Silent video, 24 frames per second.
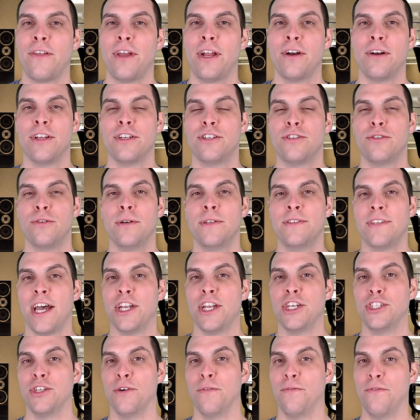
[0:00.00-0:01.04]
layer intrudes
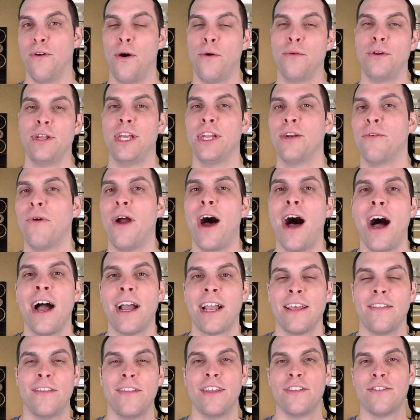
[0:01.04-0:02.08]
on Devonian
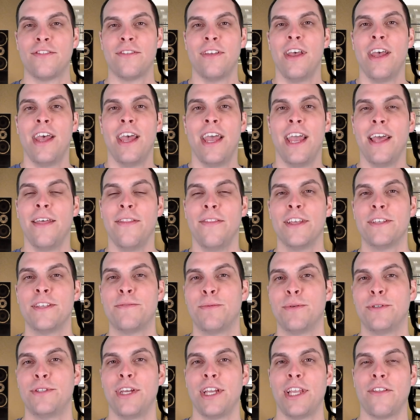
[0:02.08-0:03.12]
rock, and this in this
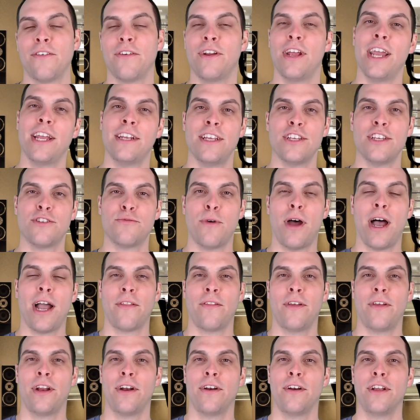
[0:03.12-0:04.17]
particular igneous rock
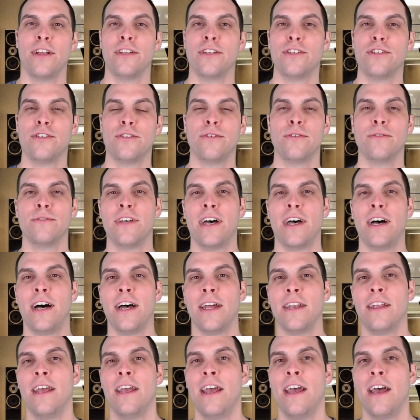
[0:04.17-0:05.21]
layer intrudes
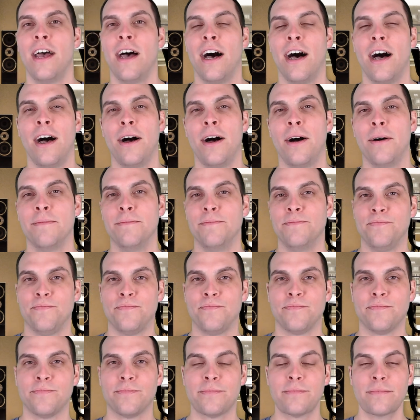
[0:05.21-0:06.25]
on um,
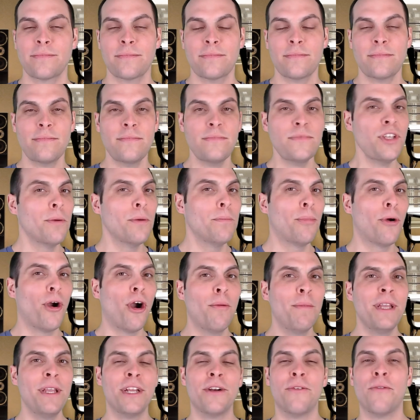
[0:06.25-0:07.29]

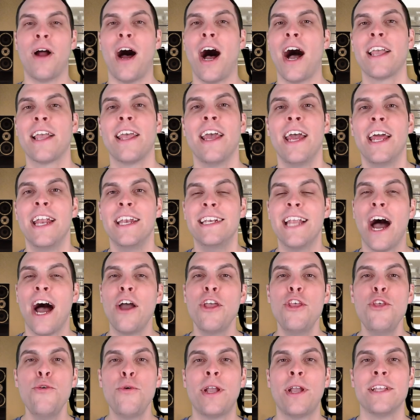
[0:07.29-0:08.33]
Permian rock. Now
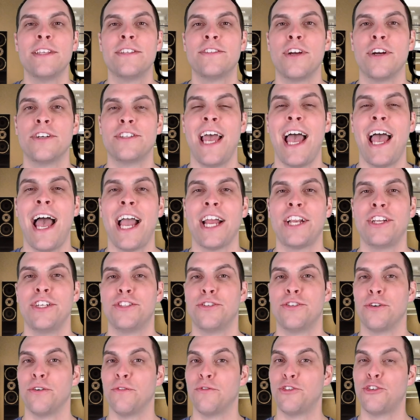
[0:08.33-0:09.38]
you can start to actually
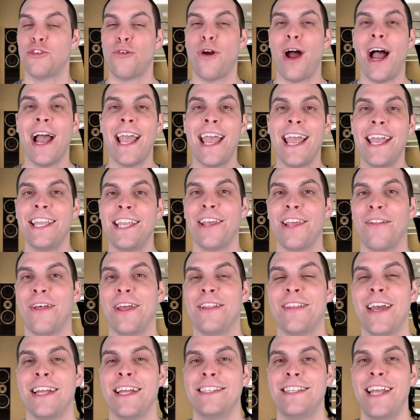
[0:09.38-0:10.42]
sort of
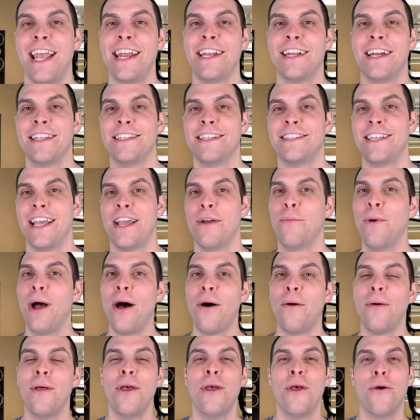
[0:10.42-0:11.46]
triangulate that data and say,
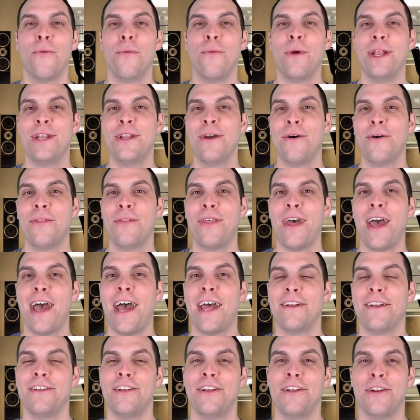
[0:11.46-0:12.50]
well, we know
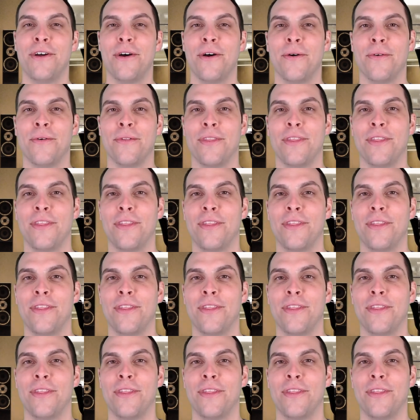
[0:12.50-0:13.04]
that you know